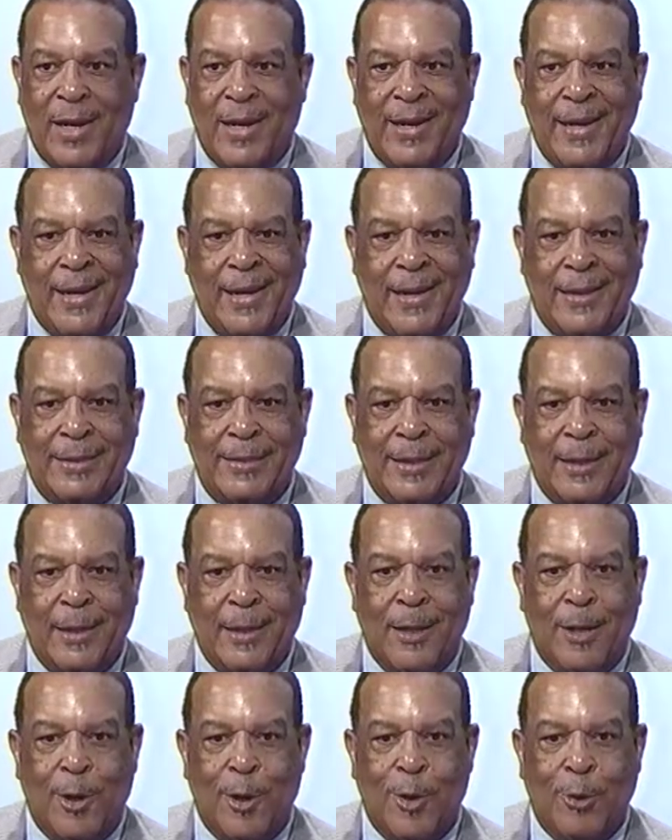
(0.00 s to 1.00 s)
But my dad
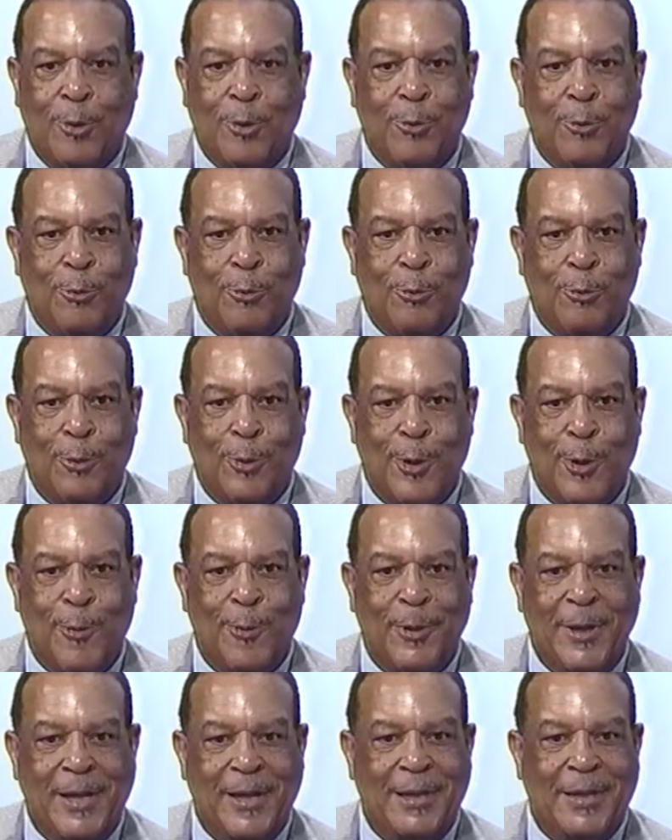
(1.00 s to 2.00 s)
said, no, you
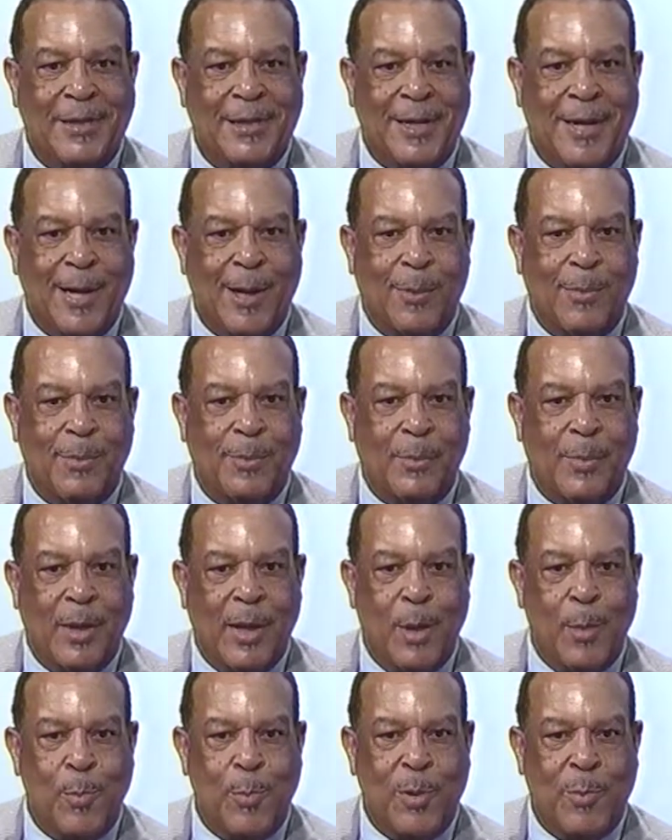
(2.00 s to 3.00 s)
don't need a job.
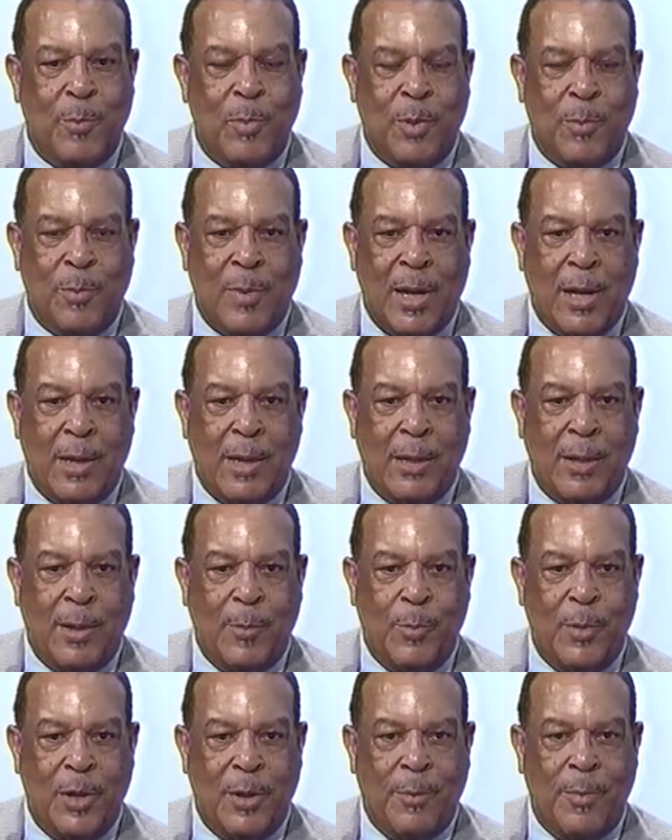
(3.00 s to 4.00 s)
He put me in
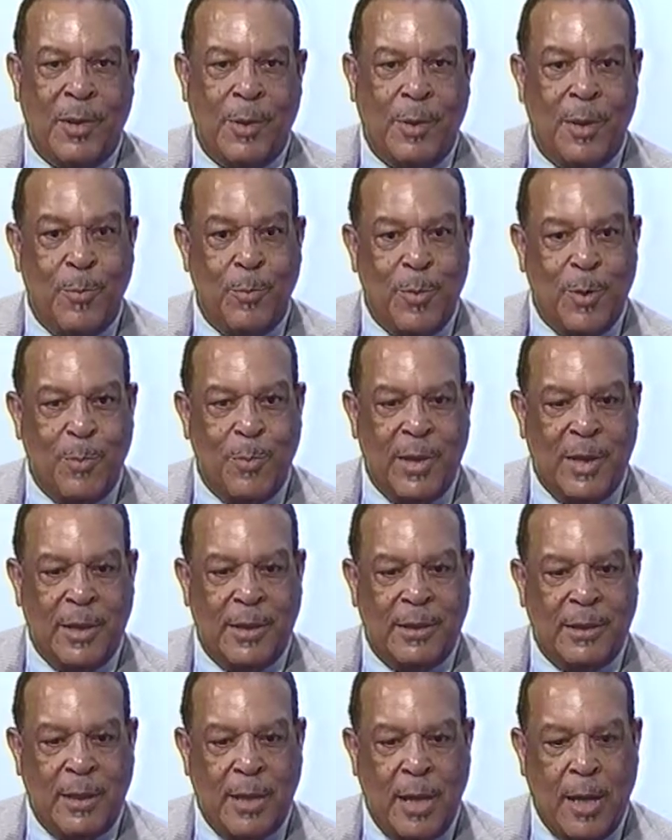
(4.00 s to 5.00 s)
he put
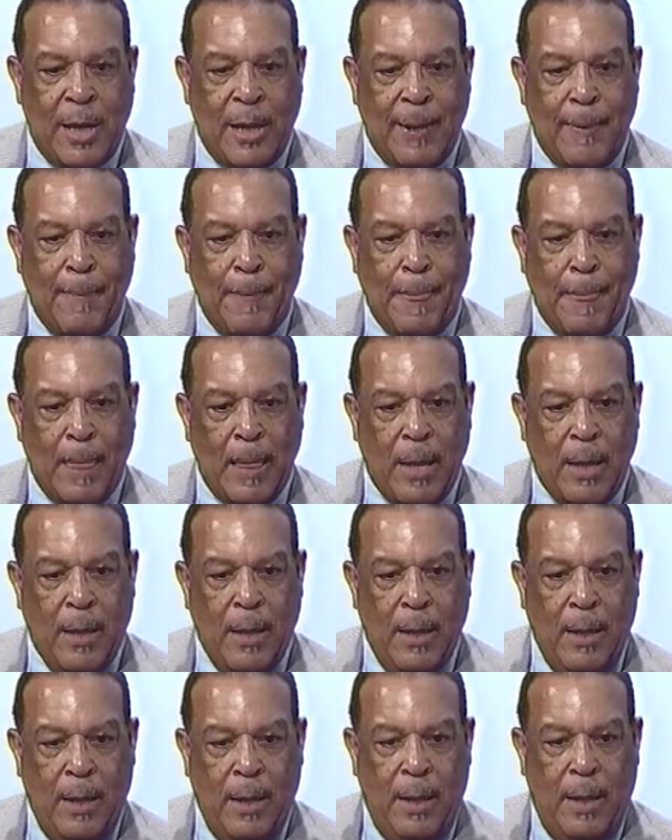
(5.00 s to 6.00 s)
me in his car
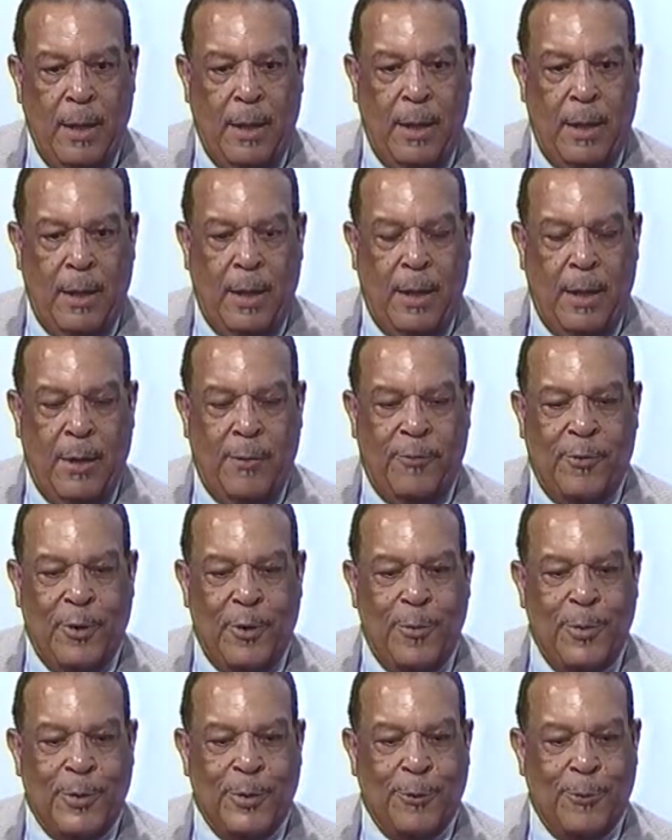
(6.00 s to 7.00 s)

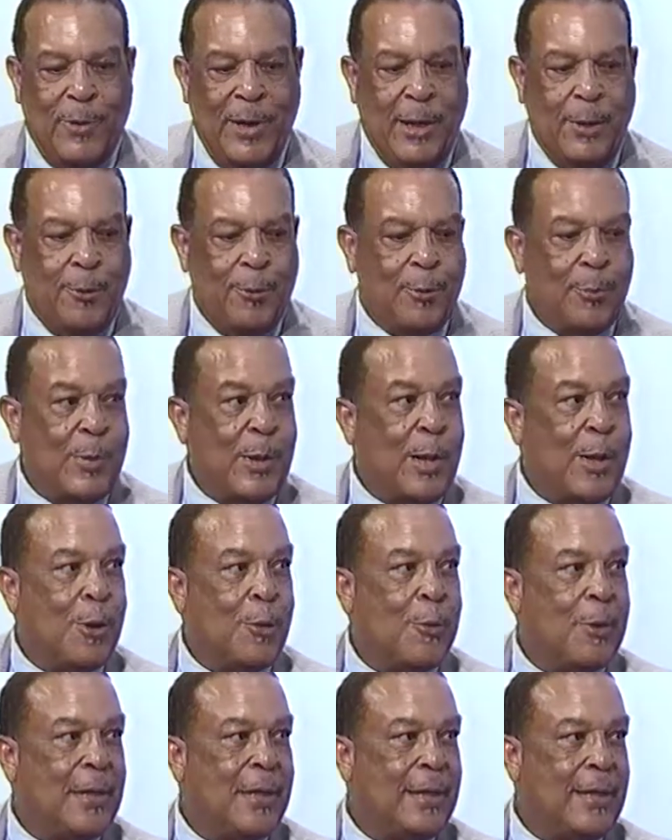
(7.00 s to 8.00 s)
and drove me to Waco to
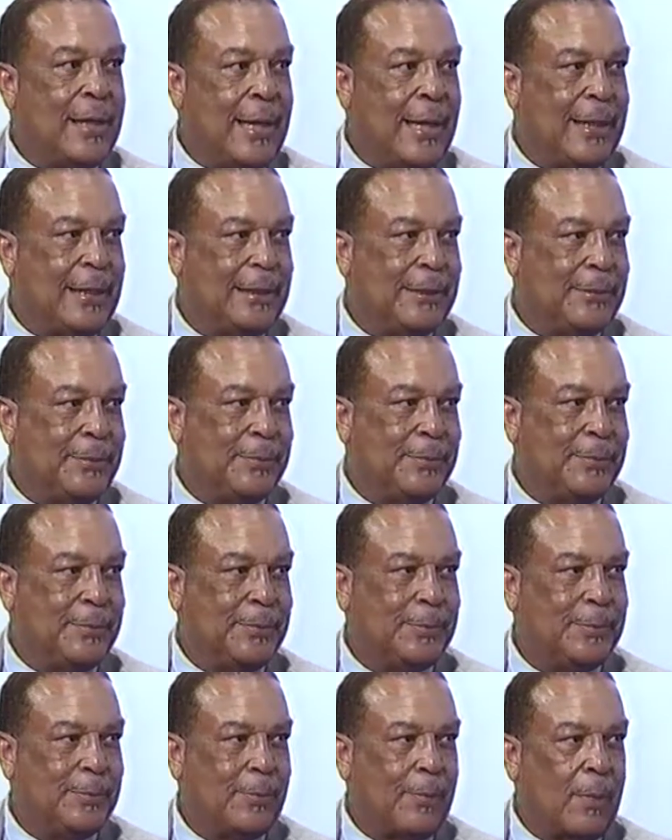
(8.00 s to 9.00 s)
Paul Quinn College.
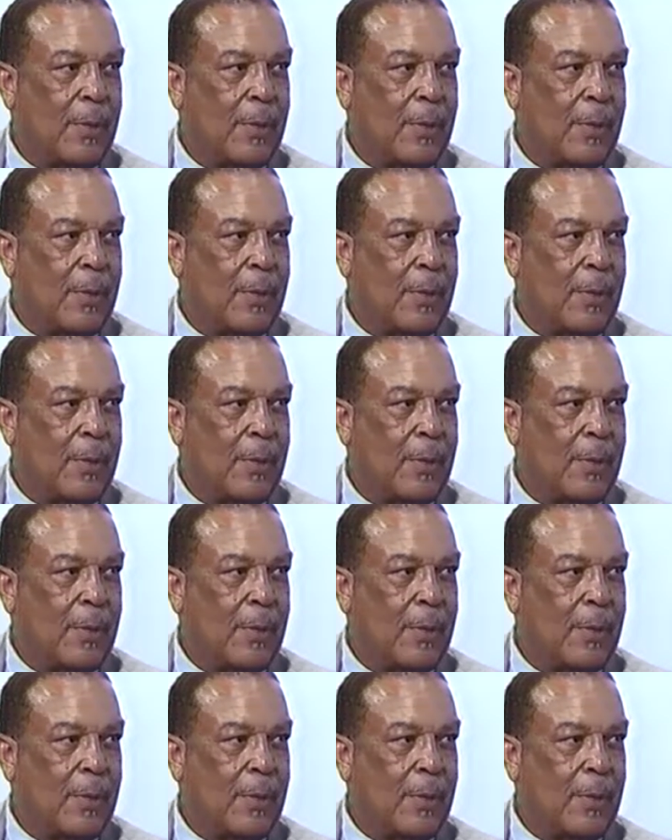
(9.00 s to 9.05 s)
